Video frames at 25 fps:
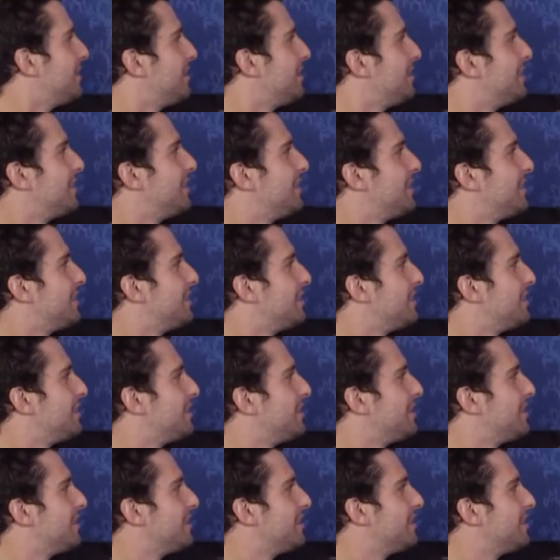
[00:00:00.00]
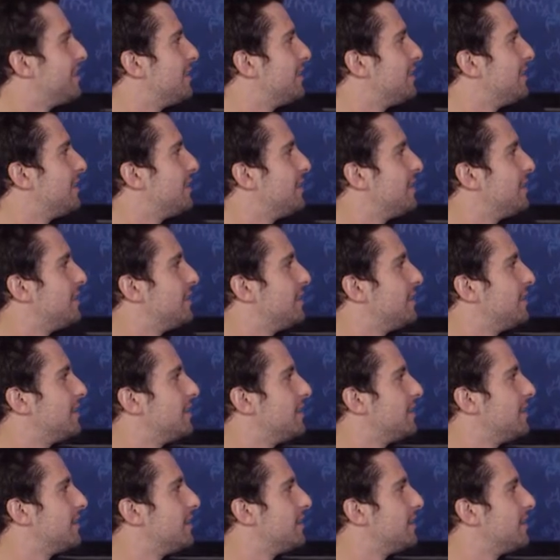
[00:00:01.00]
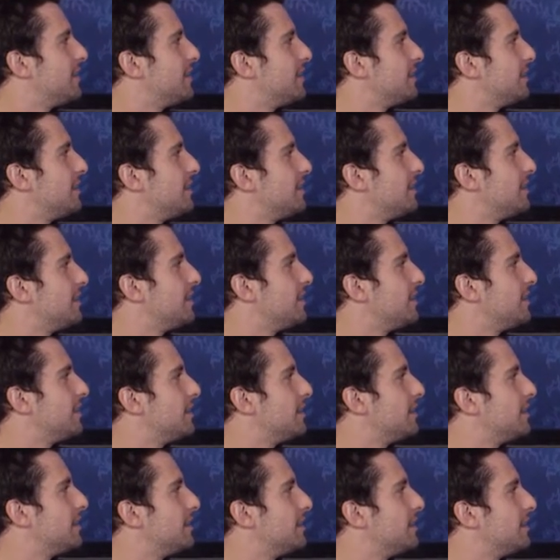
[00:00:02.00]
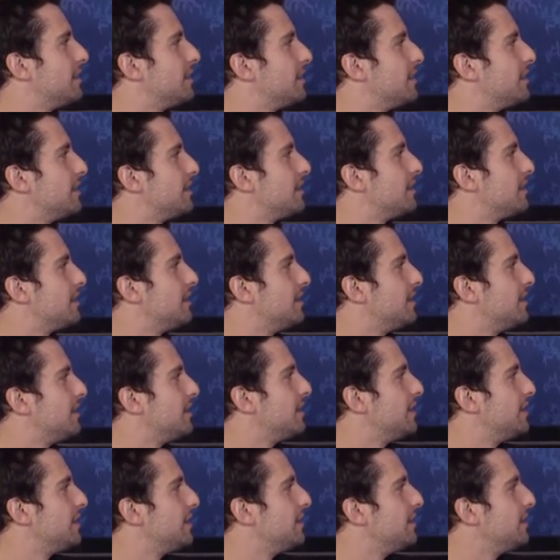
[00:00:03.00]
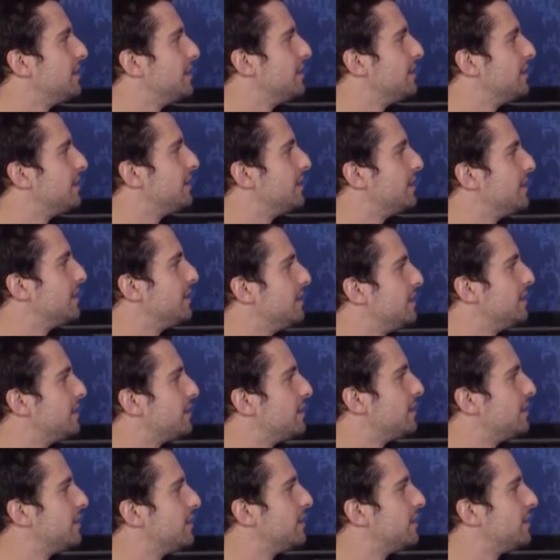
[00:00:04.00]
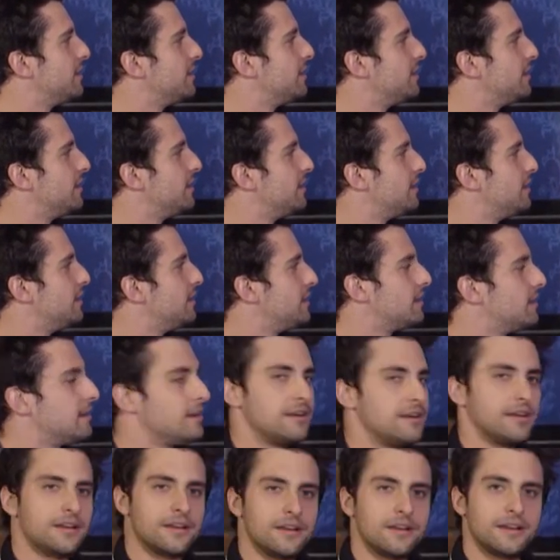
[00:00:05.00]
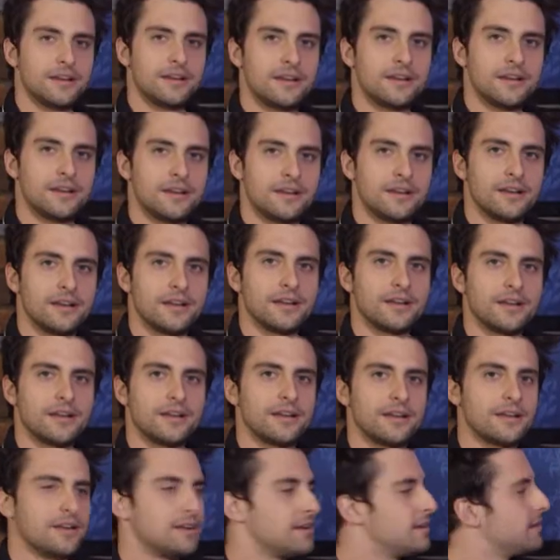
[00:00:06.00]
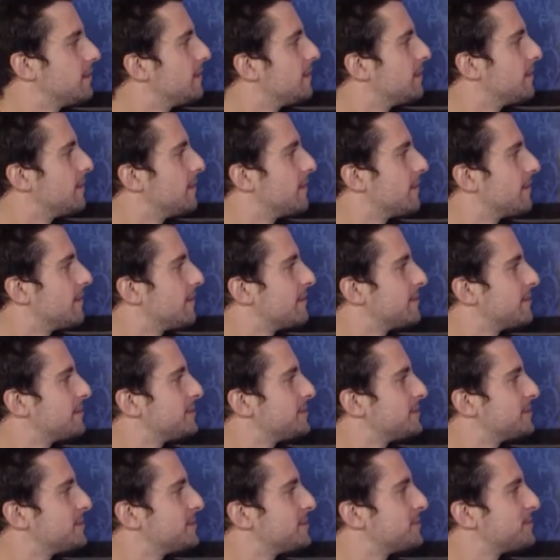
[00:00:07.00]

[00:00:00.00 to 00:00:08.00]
The person shown says nothing.